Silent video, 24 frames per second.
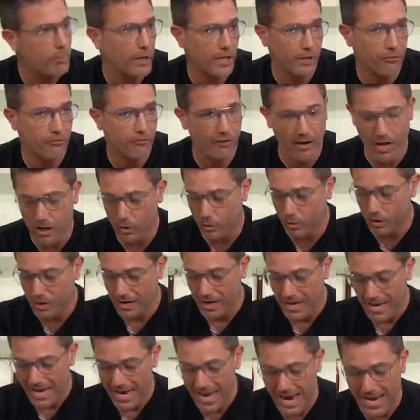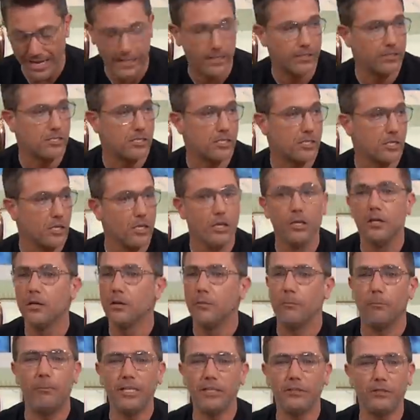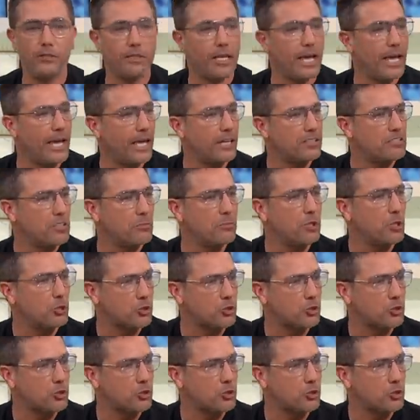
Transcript: plain flour, eggs, beaten eggs, a bit of